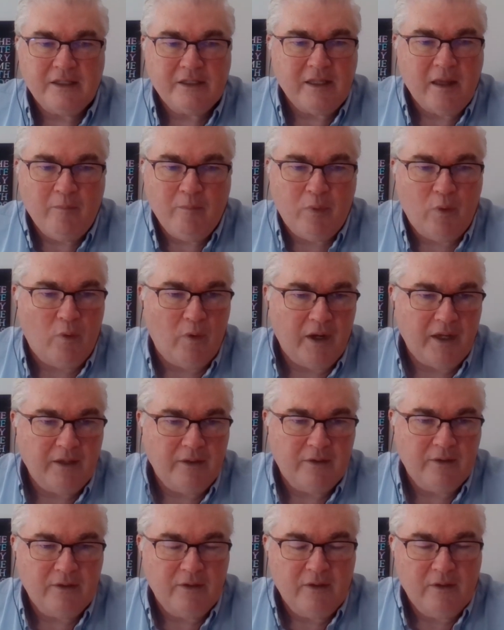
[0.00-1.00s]
And at some
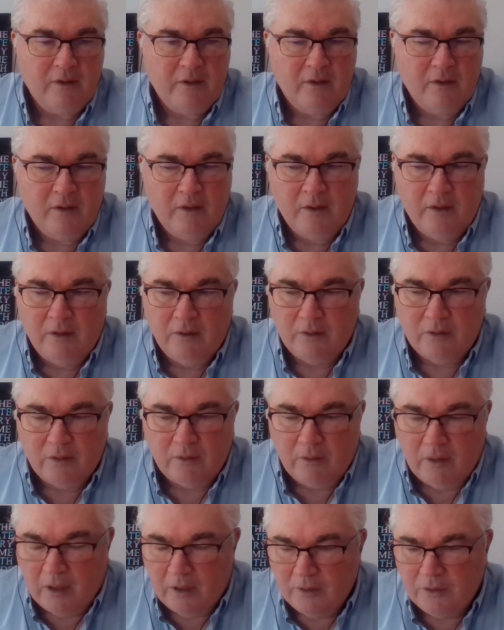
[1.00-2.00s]
point,
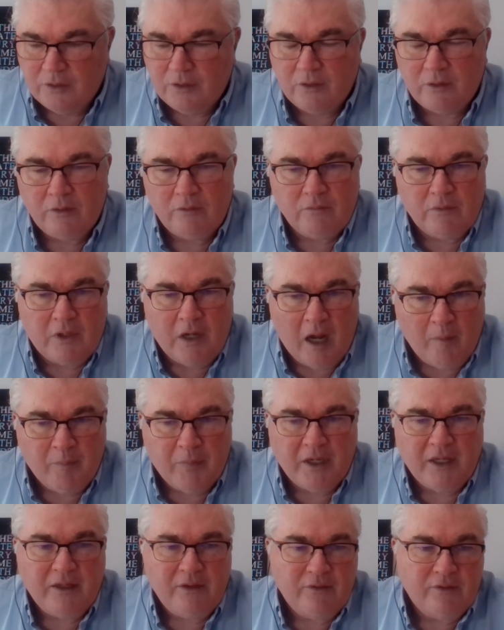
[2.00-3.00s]
the larger
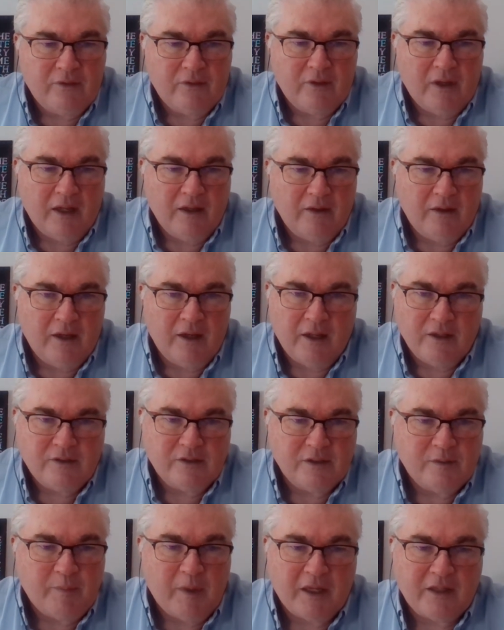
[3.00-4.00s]
companies, and I
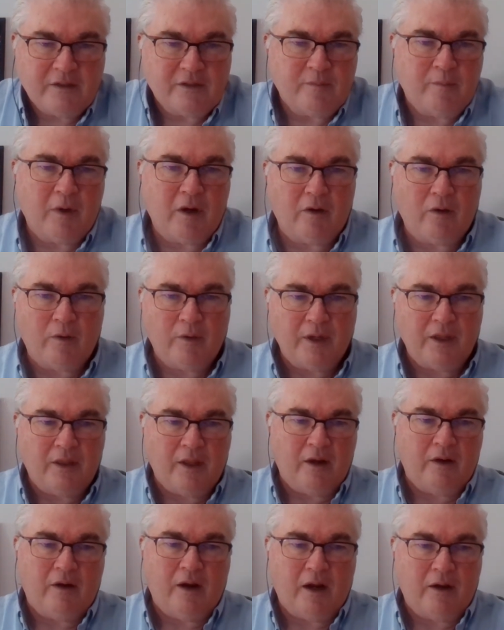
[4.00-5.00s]
suspect some are
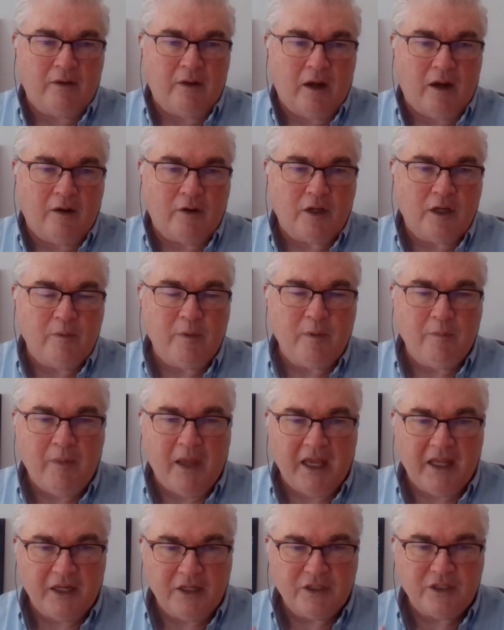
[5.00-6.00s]
already there, are going to be
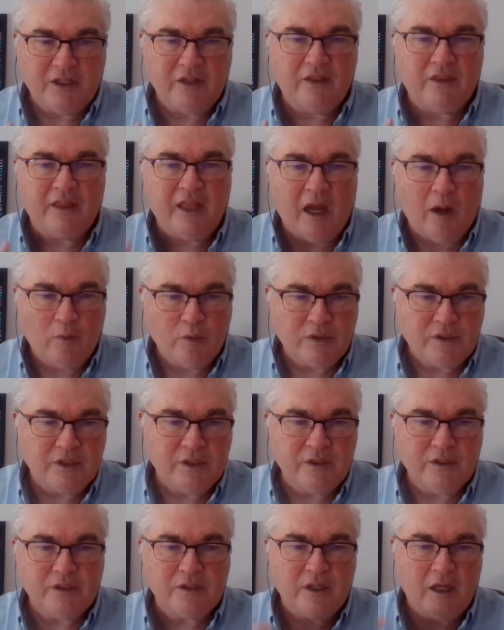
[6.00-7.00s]
managing
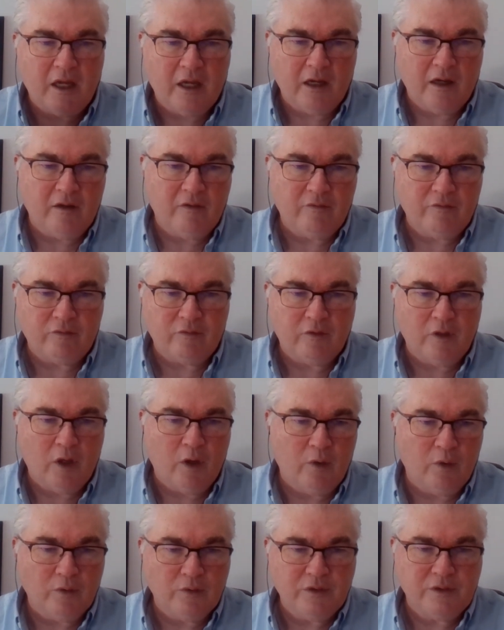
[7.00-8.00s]
thousands of
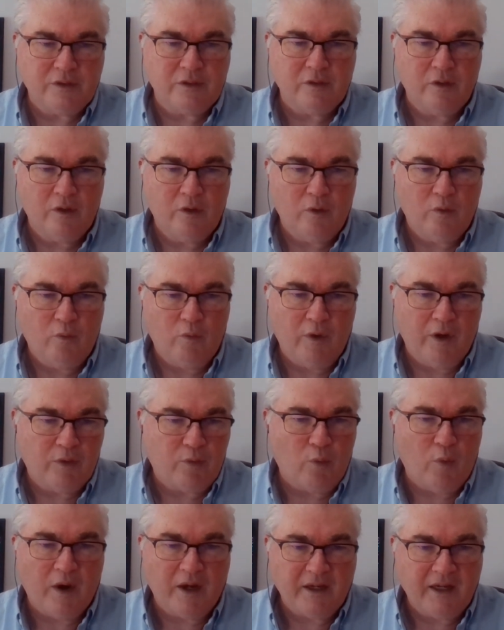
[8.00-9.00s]
loads
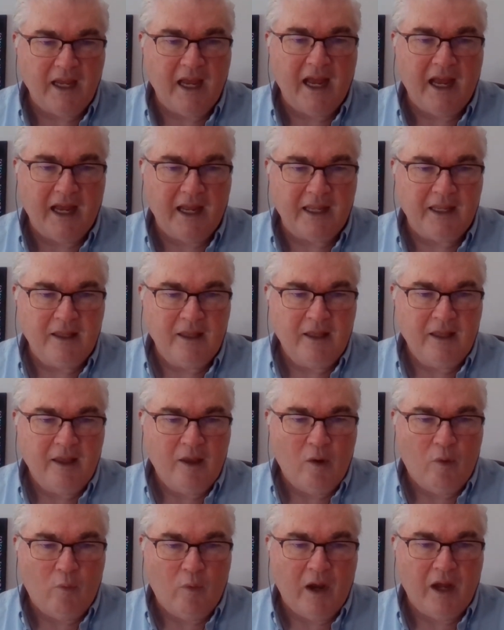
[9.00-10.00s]
with one guy
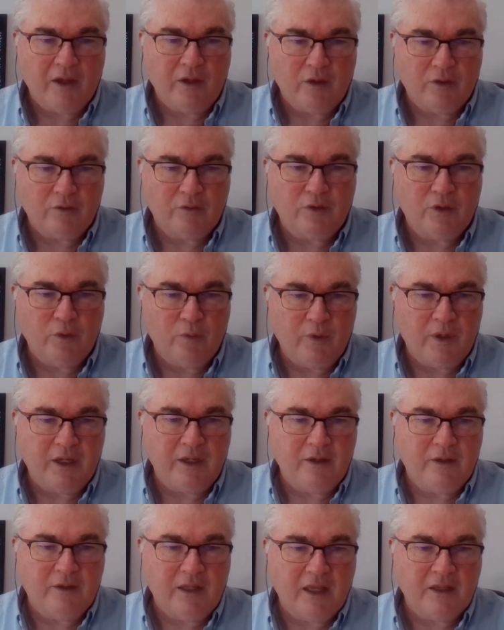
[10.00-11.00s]
while you're
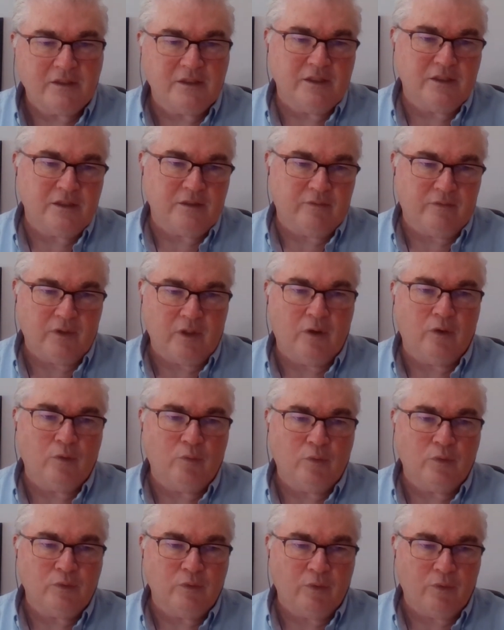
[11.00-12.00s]
doing dozens of
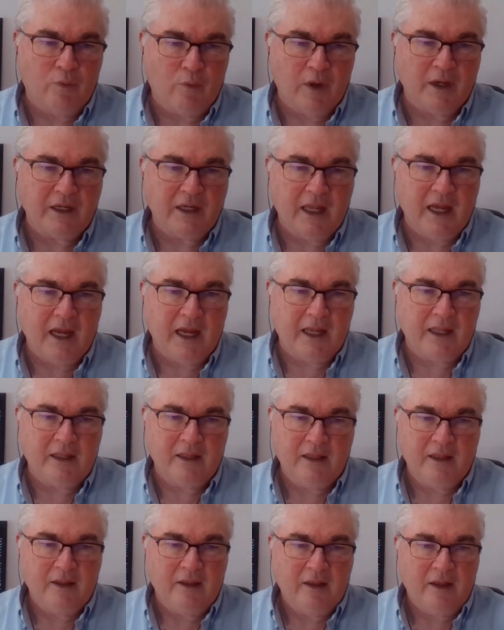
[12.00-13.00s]
loads with one
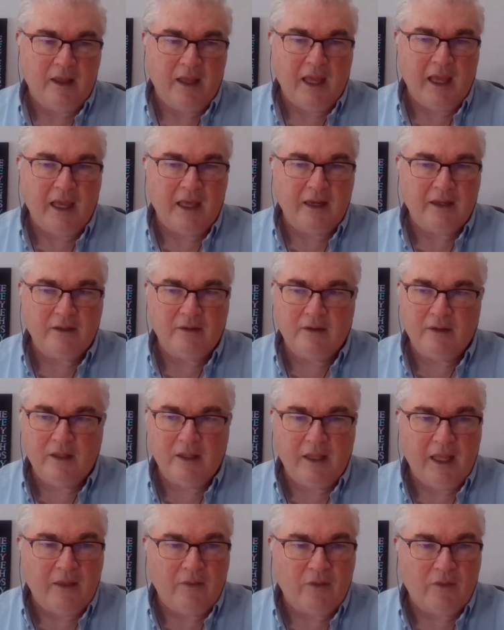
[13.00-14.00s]
guy.
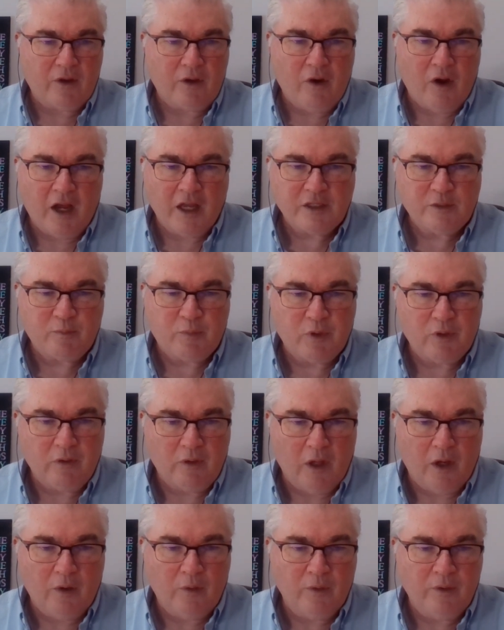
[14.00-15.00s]
And the cost per
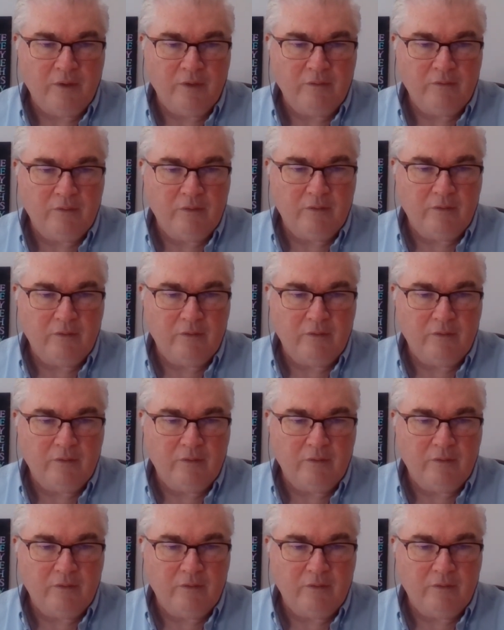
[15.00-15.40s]
load